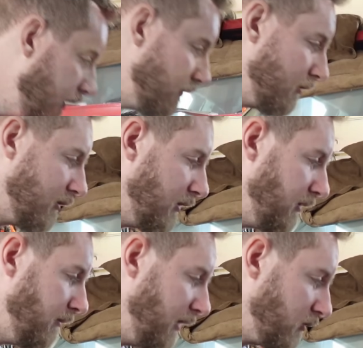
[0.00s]
just
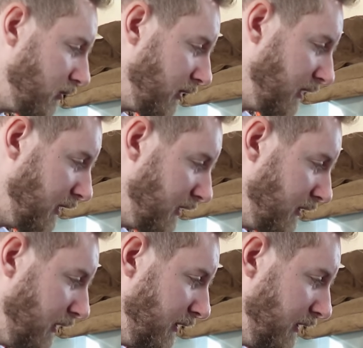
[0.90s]
to make sure it can get
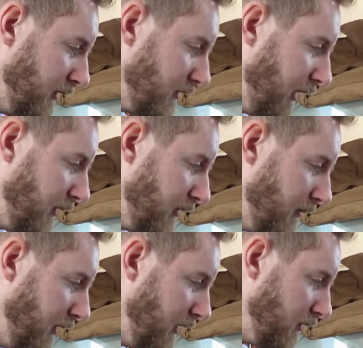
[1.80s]
done in a timely
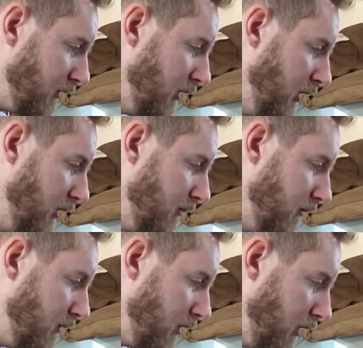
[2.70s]
manner
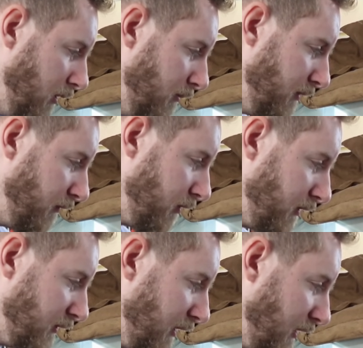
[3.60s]
before
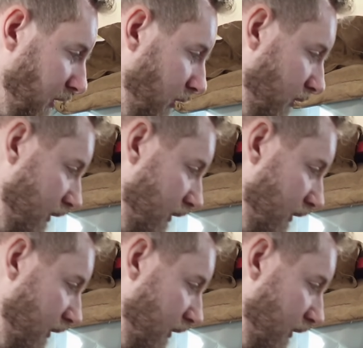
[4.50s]
the second coat